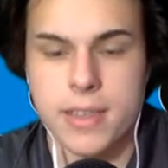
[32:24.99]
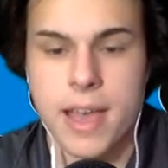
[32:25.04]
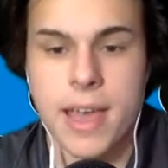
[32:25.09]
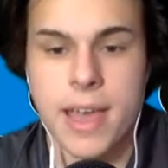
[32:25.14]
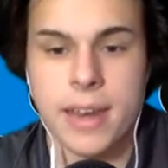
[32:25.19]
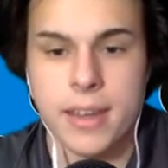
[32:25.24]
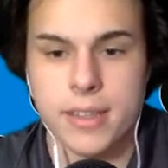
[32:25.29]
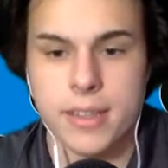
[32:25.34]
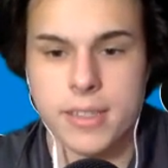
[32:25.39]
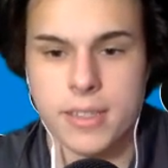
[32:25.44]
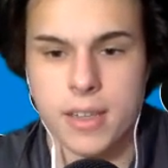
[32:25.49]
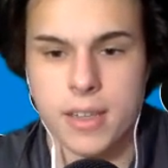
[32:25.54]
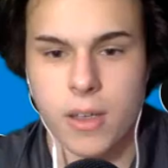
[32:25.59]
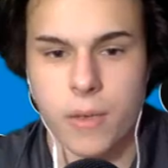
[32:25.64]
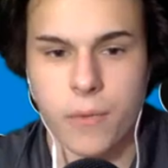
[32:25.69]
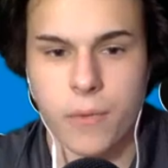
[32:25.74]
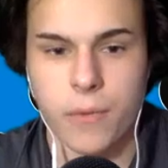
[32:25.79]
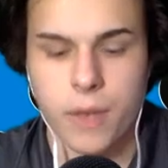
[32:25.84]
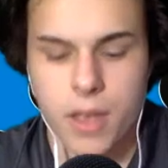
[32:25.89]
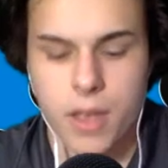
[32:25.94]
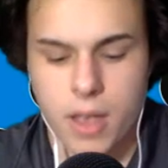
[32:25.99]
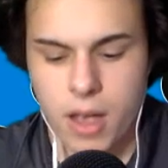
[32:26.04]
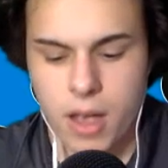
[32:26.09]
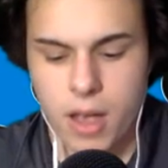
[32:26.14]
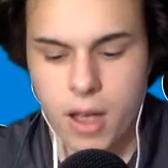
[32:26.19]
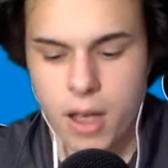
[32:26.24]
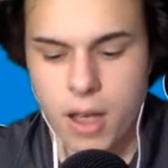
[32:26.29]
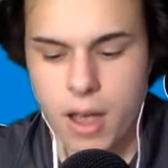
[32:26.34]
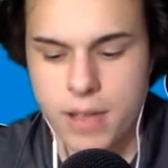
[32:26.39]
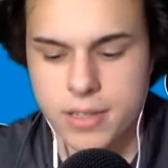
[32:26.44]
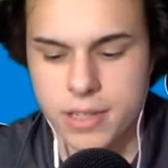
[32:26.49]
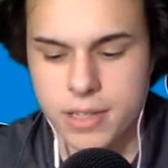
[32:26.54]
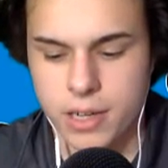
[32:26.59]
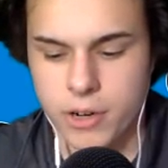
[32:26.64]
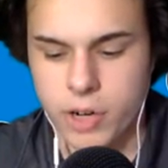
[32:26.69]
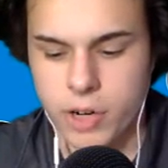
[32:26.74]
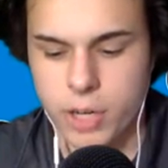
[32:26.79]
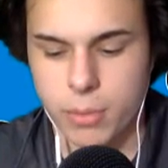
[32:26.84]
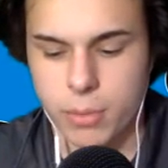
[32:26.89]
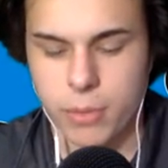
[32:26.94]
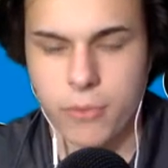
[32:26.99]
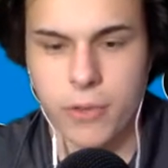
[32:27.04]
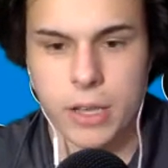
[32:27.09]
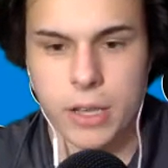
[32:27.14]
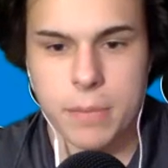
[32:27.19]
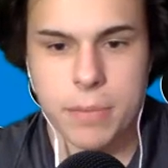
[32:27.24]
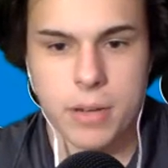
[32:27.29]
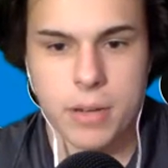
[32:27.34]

That in itself is an incredible feat.